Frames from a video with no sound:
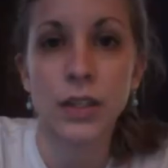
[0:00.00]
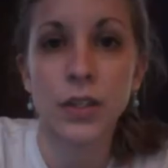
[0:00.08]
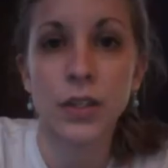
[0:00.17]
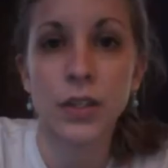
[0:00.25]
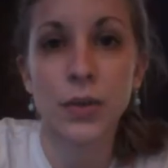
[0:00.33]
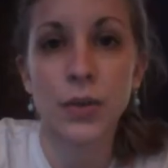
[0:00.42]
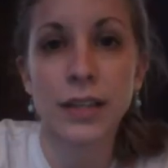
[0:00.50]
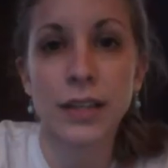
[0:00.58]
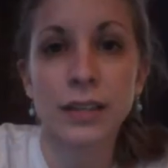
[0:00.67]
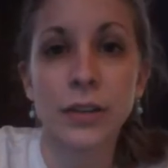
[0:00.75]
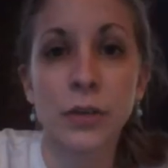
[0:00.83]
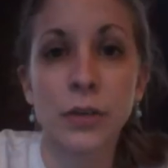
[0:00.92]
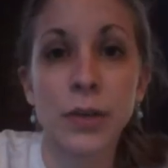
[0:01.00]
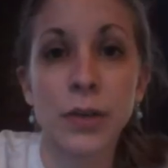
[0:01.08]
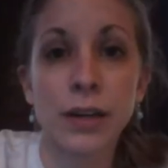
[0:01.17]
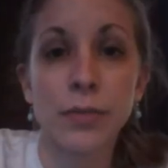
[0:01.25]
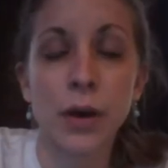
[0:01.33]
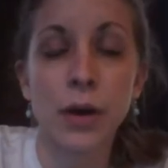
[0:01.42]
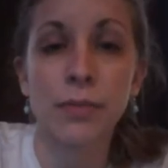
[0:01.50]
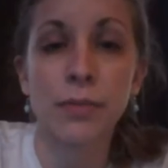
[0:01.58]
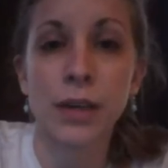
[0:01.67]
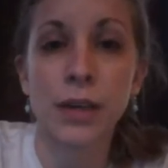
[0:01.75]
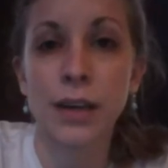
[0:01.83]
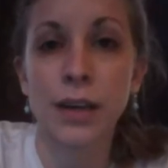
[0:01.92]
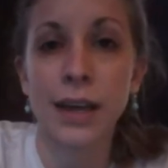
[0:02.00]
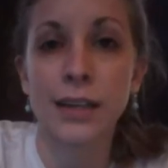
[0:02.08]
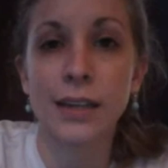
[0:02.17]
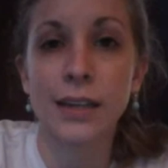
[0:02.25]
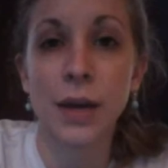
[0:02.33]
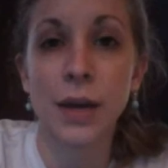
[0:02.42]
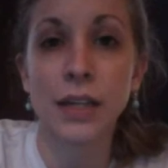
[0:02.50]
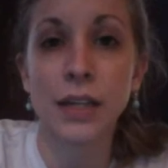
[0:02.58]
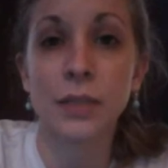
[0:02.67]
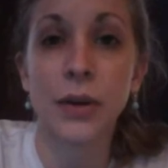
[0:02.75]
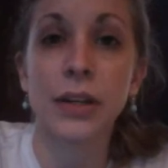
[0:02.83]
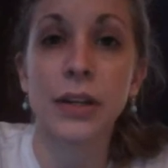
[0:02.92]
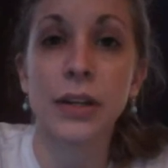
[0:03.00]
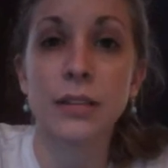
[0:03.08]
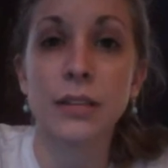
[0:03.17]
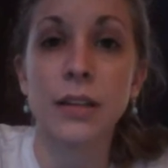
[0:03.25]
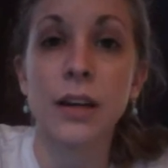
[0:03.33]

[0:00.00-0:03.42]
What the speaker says: So that's a little bit about me and my experience.